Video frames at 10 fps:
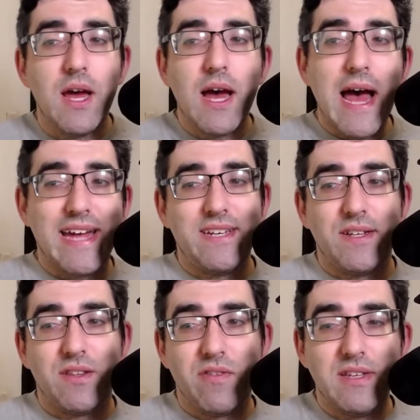And
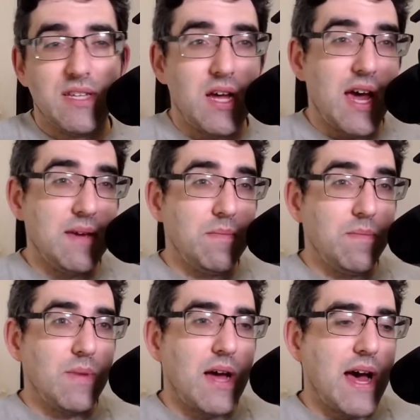the reason
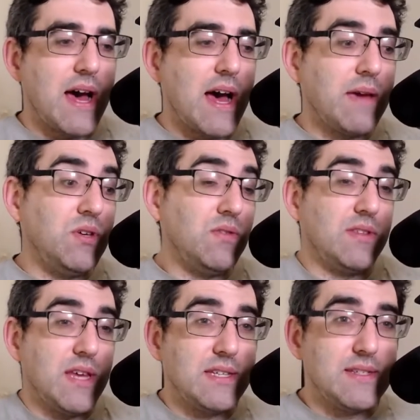I'm use
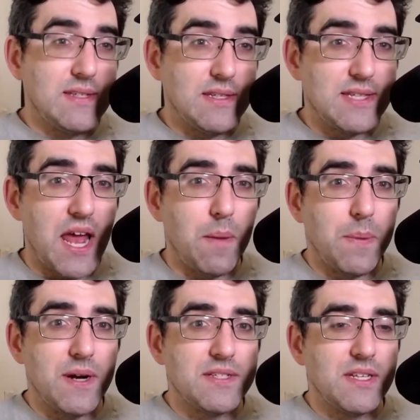this setup
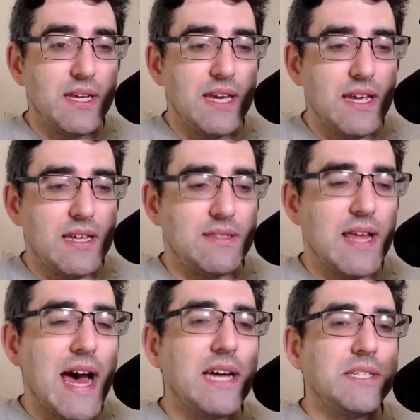personally is
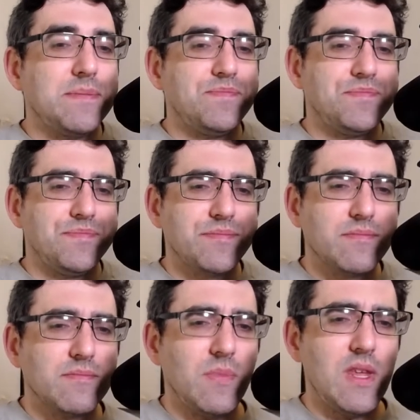that
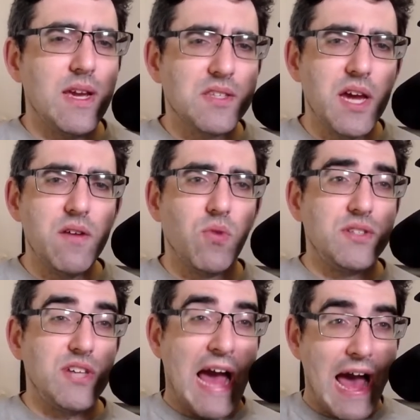it's kind of,
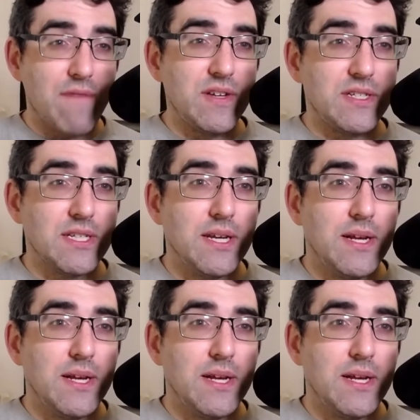once you have it